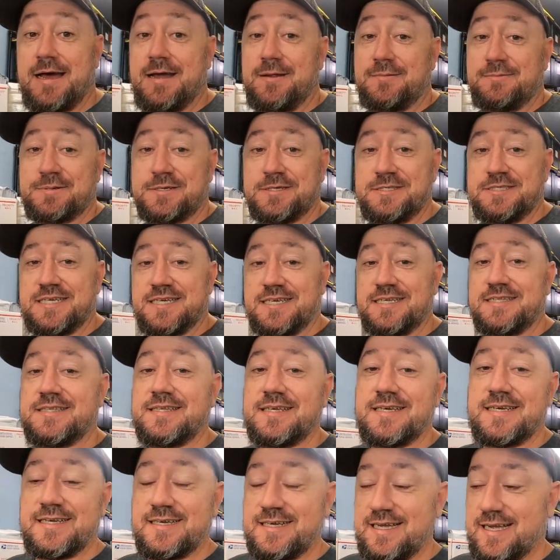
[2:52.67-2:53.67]
appreciate
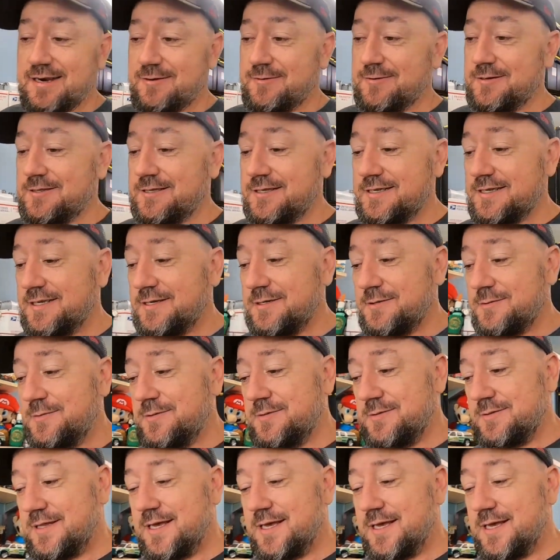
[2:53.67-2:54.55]
that. I really do.